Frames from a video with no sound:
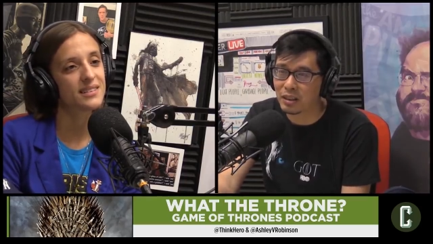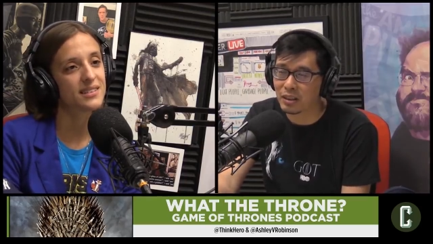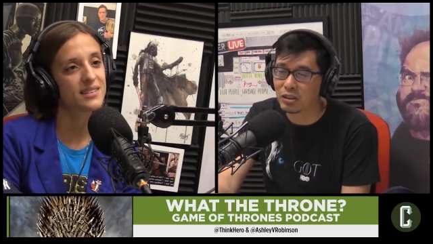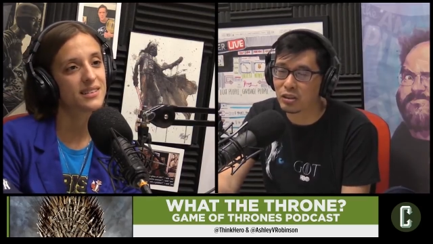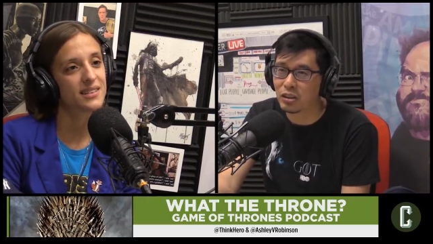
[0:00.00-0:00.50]

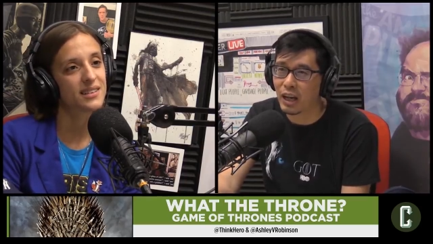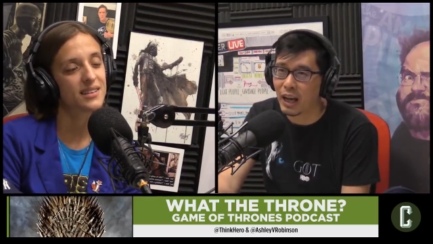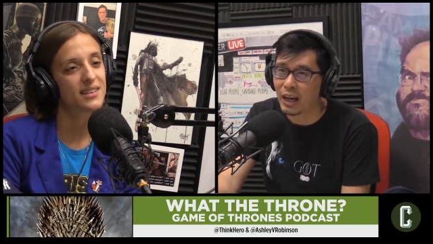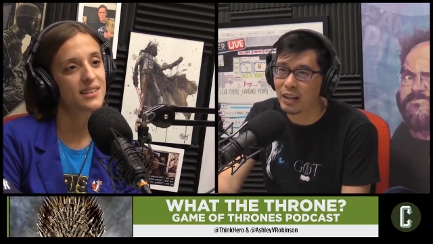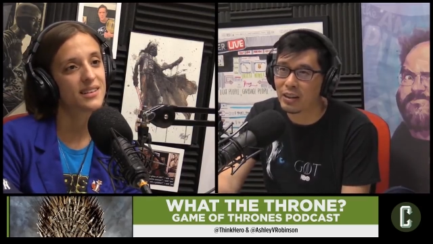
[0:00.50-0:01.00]
Speaker 1: Lannister
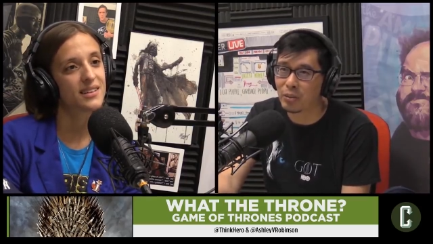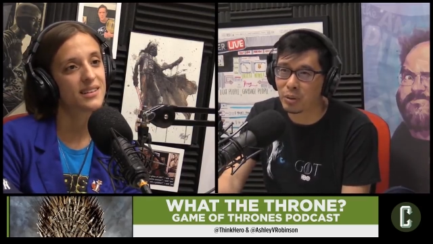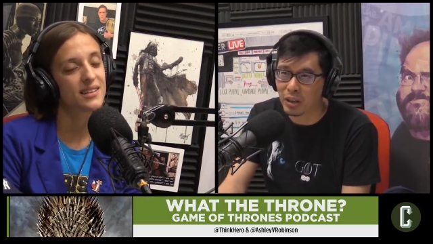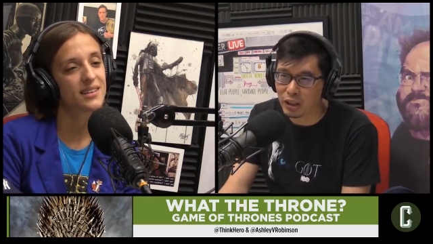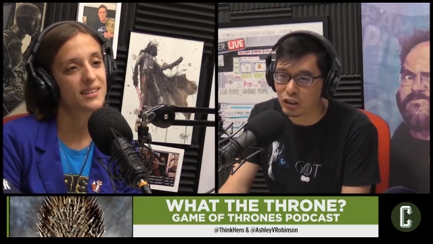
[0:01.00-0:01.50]
and their
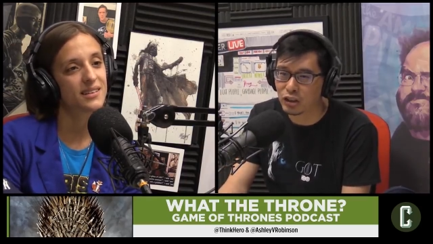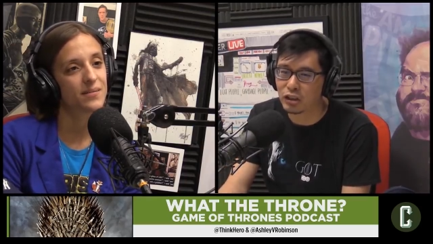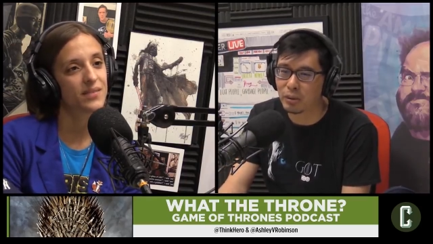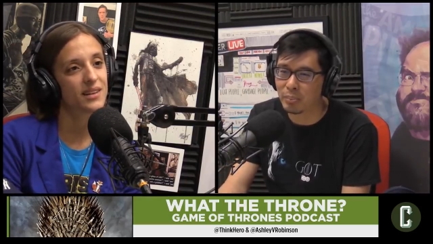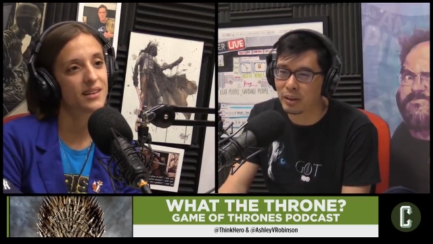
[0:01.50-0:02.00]

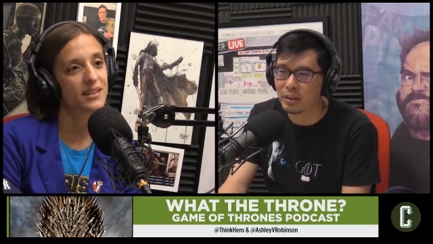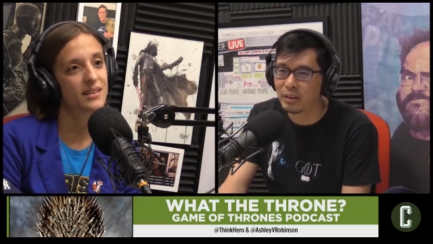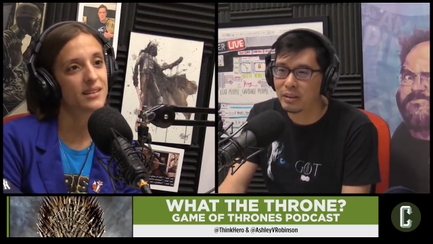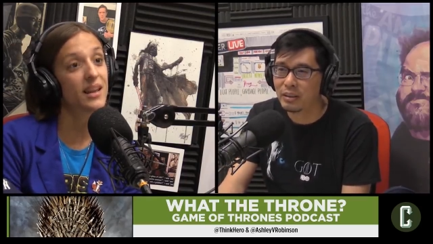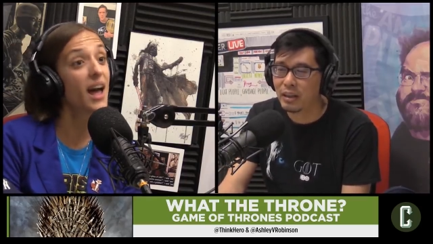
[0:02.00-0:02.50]
relationship, and
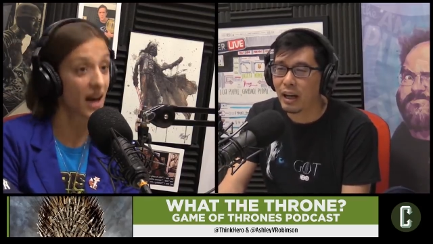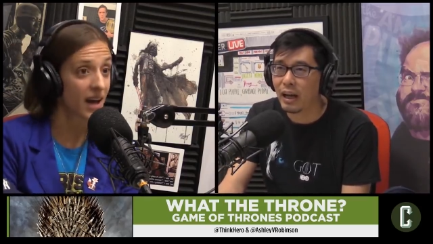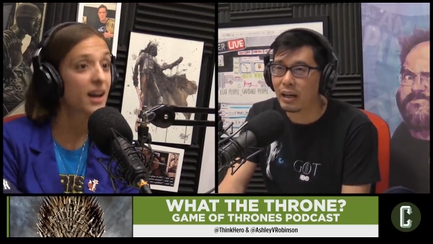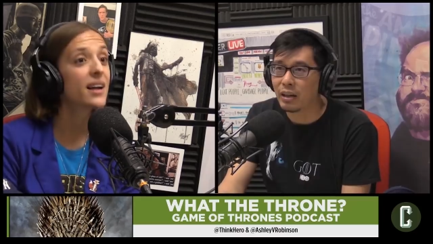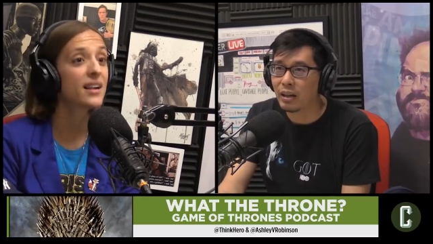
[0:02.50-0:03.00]
yeah,
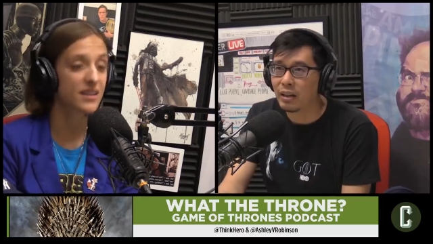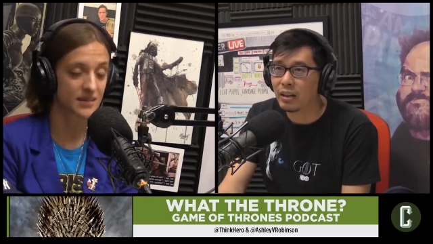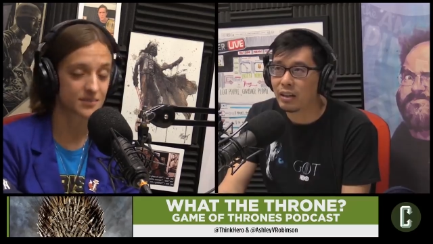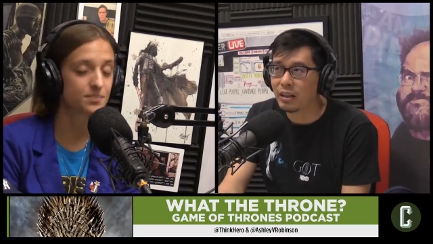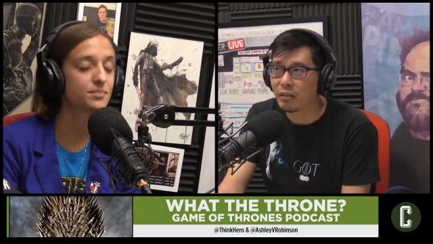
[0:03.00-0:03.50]
and
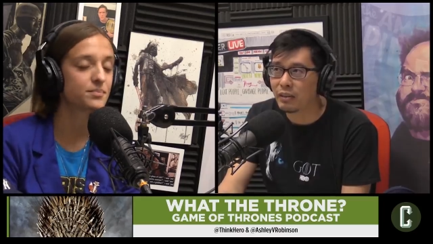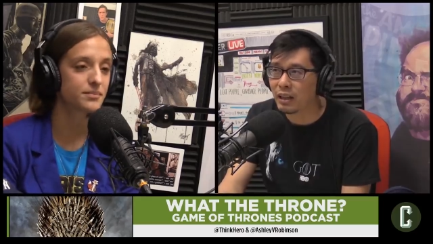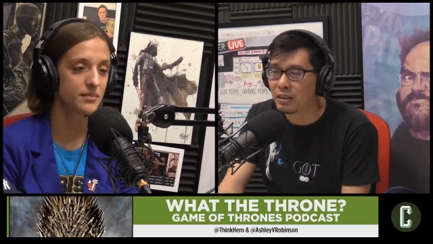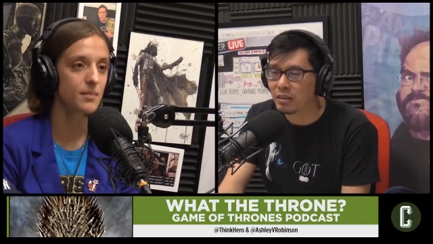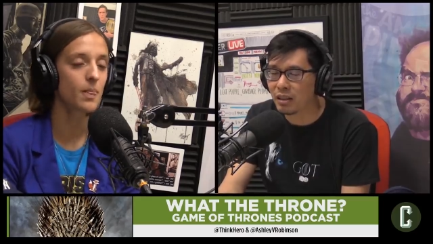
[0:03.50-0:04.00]
if
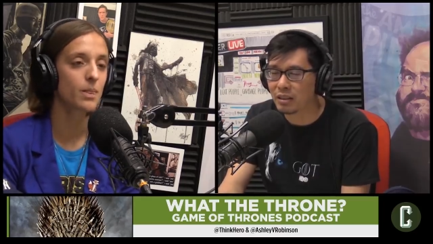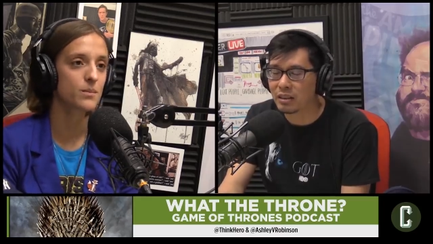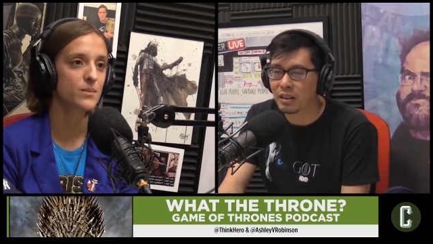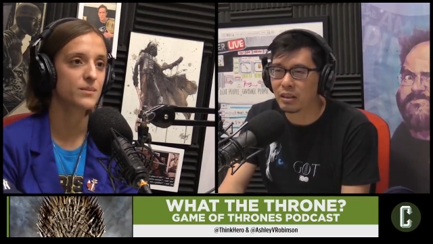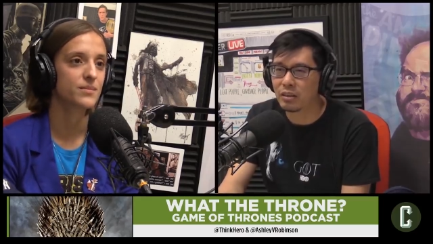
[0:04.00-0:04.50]
they let's
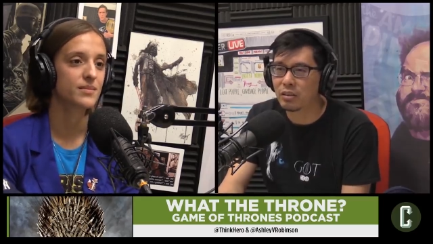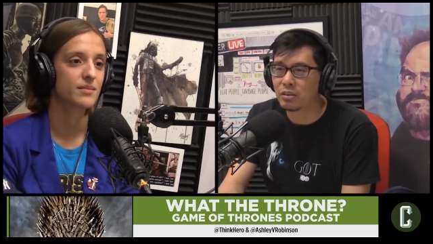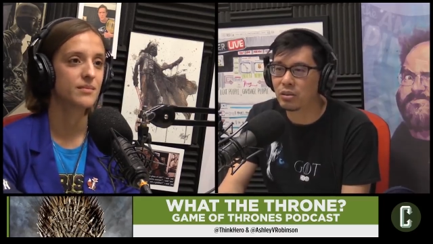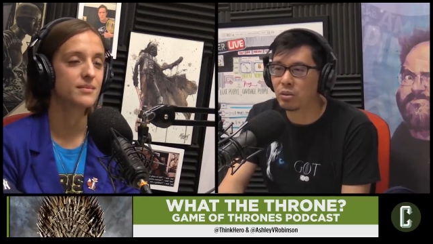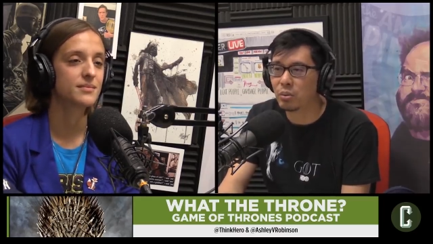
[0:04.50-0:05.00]
say
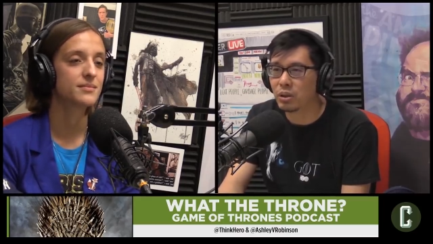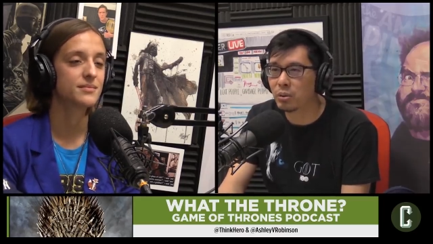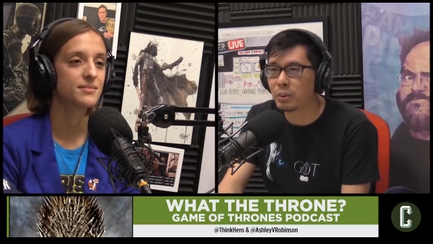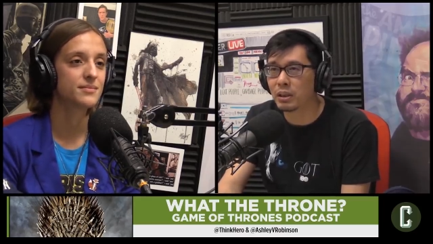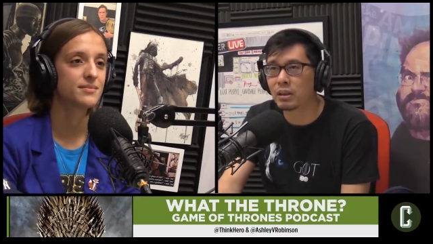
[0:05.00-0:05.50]
do what
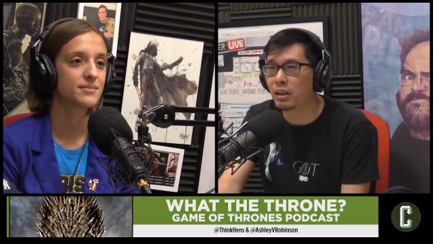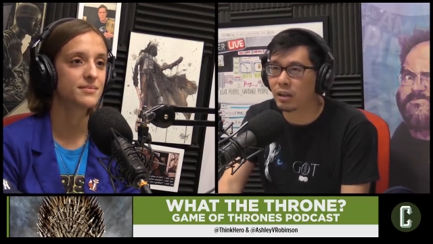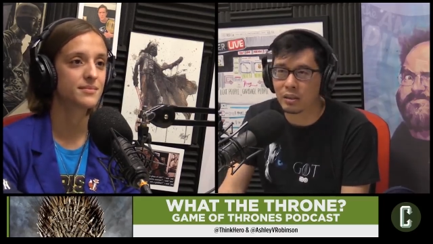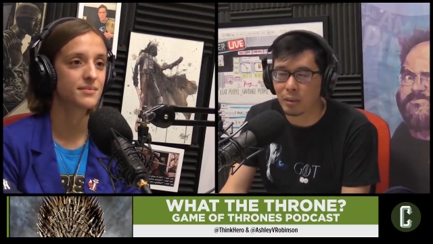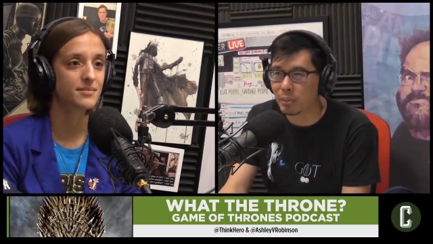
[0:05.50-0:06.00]
you predicted, like
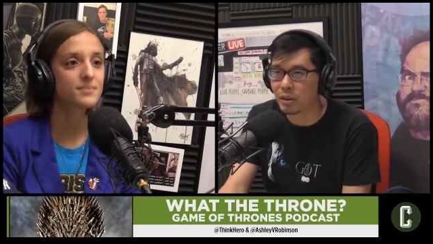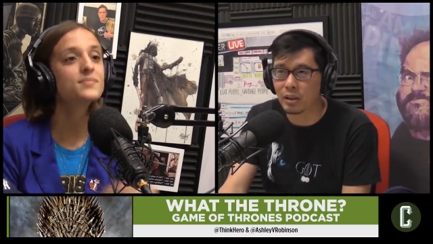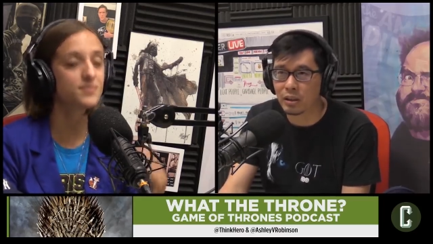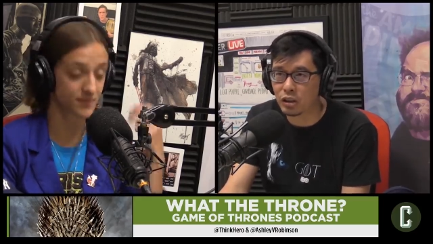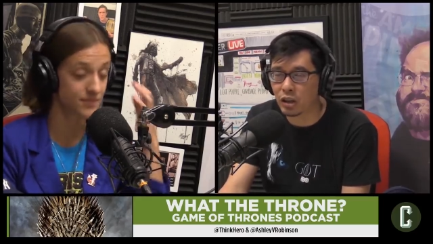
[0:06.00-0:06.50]
a double
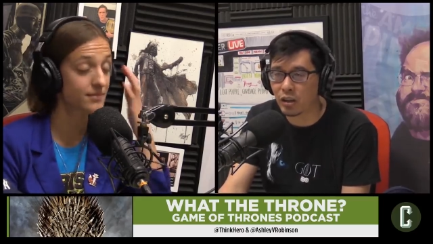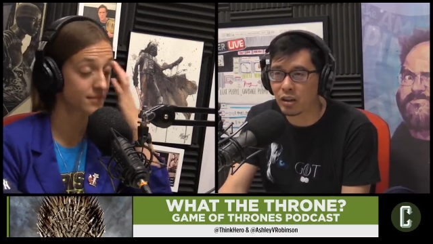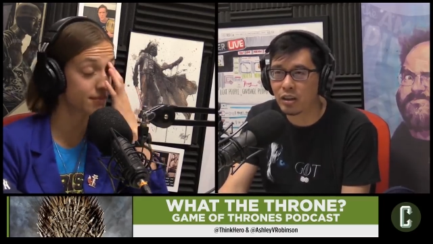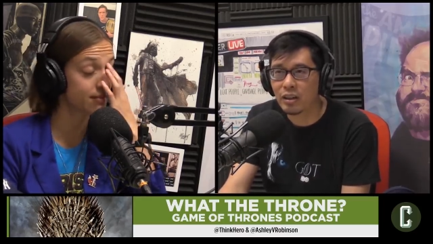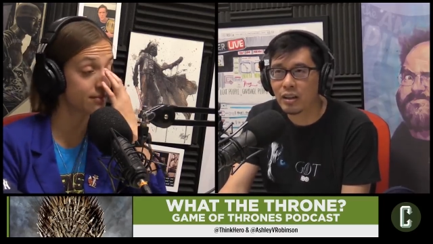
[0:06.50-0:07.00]
kill mm -hmm, each mm-hmm,
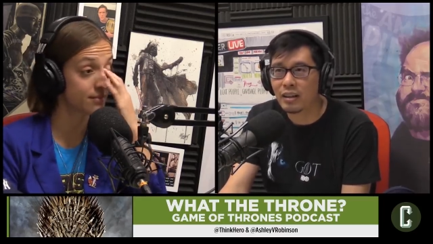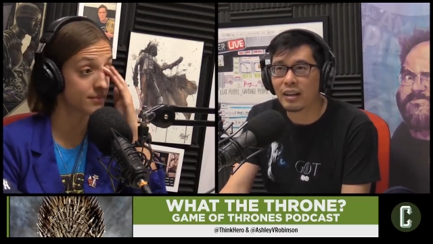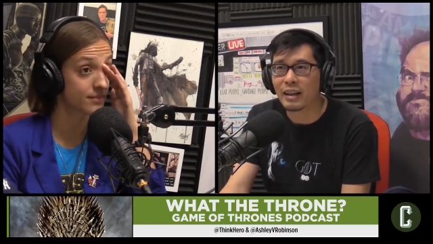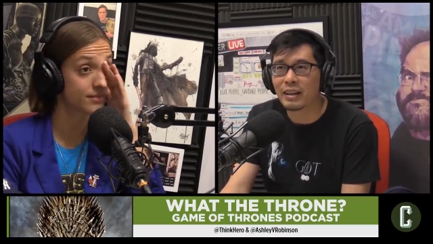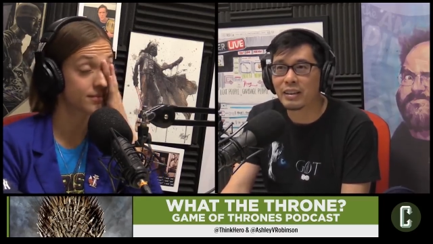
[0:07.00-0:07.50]
other, mm -hmm.
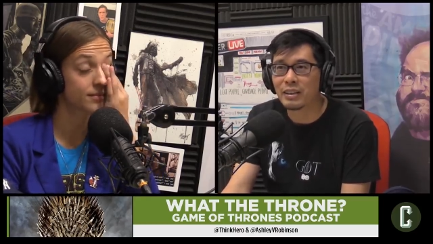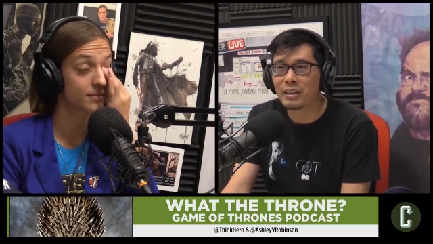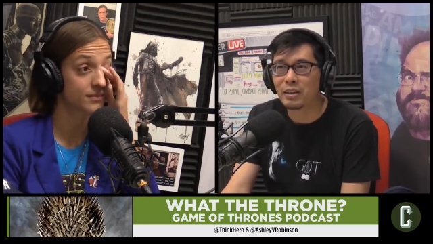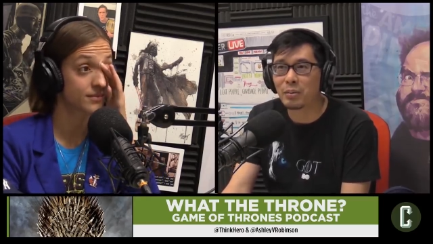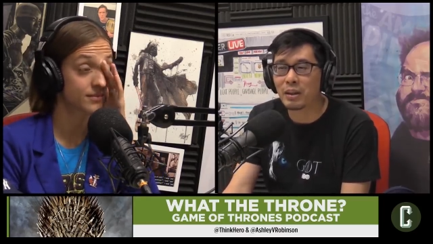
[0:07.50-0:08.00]
like
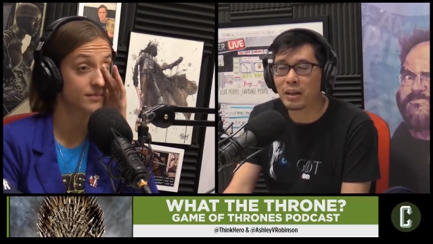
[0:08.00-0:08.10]
you're gonna